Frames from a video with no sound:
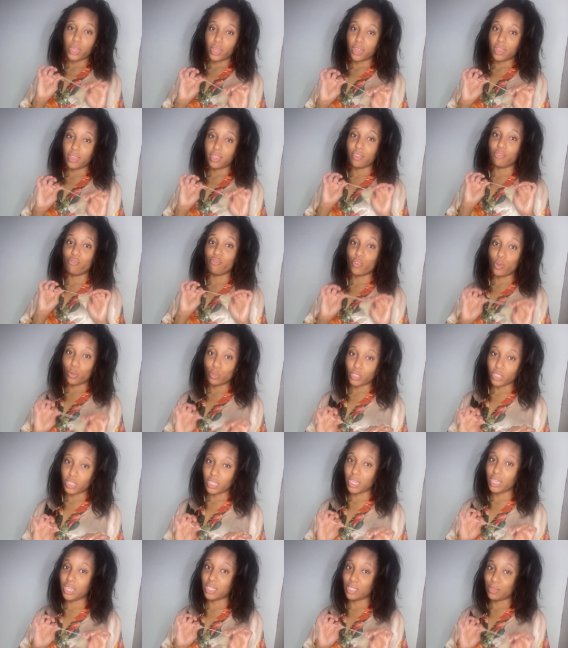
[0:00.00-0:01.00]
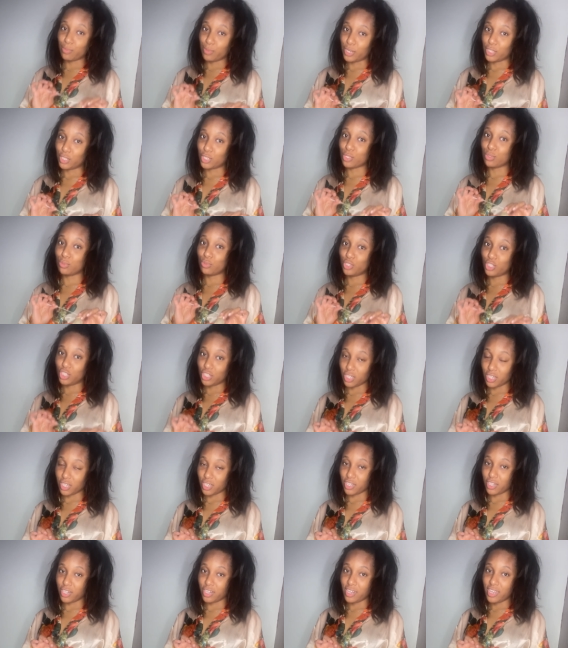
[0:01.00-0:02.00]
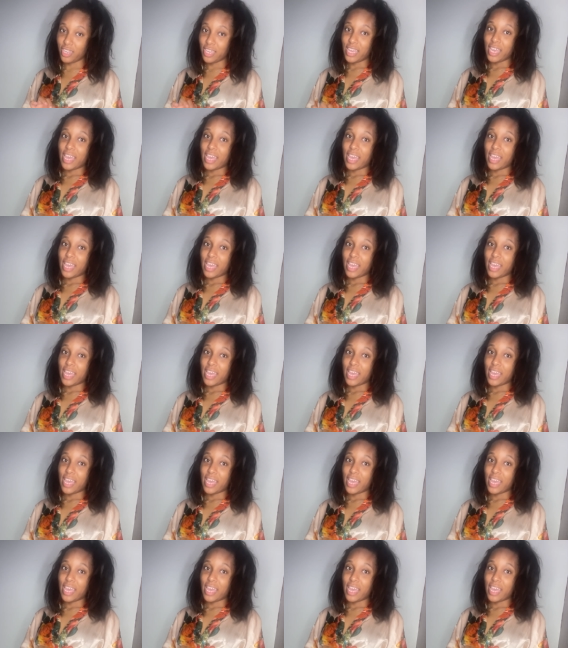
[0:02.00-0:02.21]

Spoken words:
the roasted espresso sugar